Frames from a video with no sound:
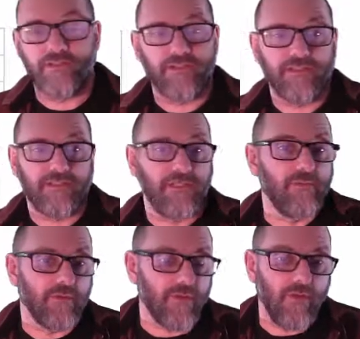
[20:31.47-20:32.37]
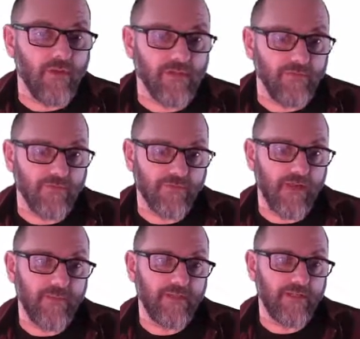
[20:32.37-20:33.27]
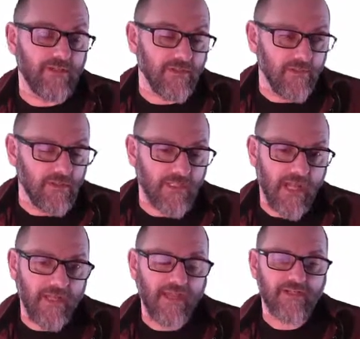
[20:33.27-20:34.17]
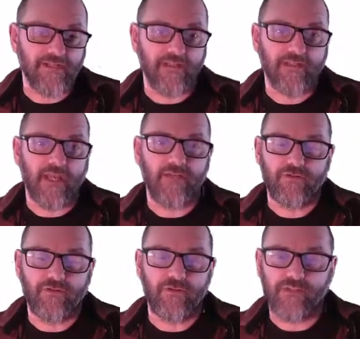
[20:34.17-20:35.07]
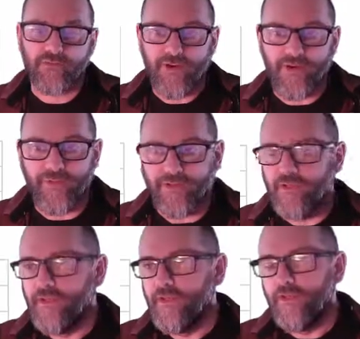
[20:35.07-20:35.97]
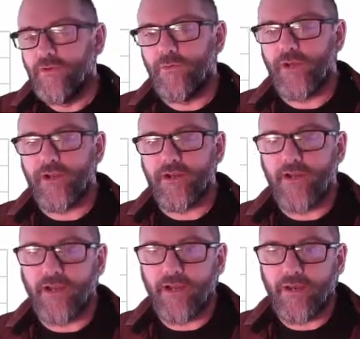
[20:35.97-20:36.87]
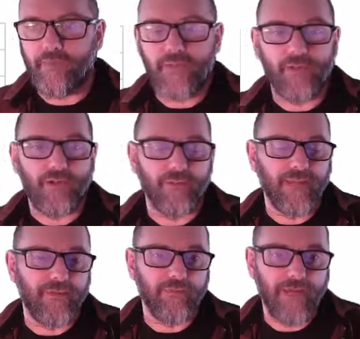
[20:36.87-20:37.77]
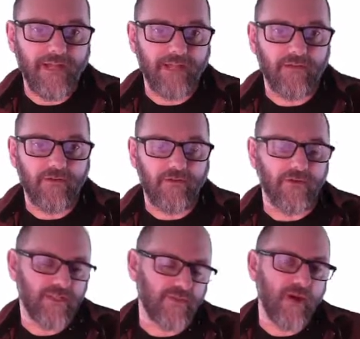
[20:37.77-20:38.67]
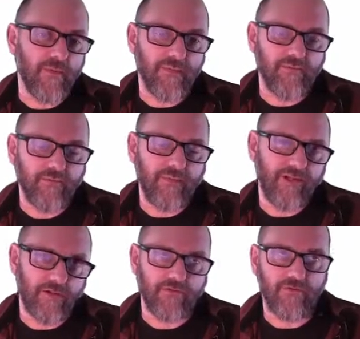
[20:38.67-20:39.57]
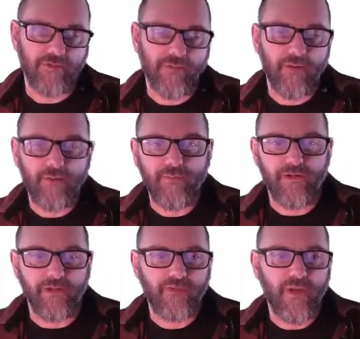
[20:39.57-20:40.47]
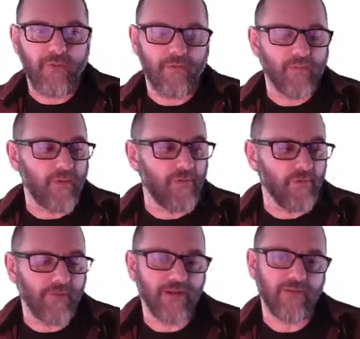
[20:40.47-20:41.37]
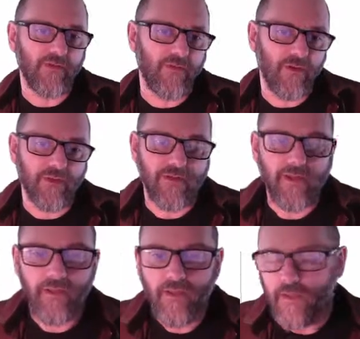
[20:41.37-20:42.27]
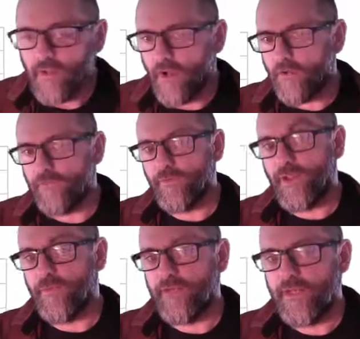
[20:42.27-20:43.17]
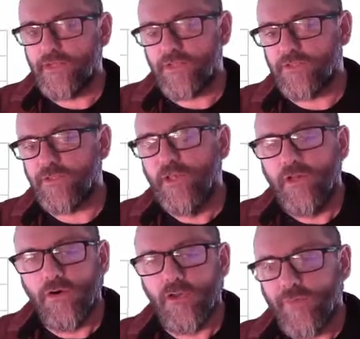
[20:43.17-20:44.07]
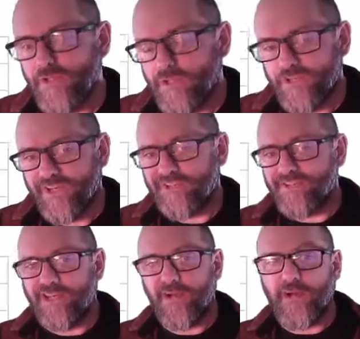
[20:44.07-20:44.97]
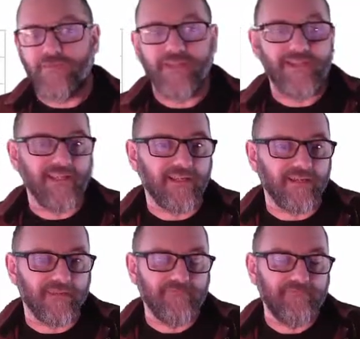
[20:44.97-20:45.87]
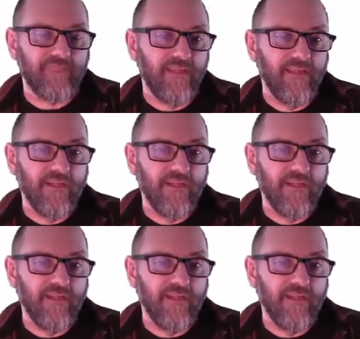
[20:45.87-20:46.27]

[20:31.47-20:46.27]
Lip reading: just see what the quality of those recommendations looks like. Actually design a true experiment where people are maybe rating, or an experiment, maybe not a true experiment, but an experiment where people are rating the quality of the recommendations. Or you might just check to see how often they click on them,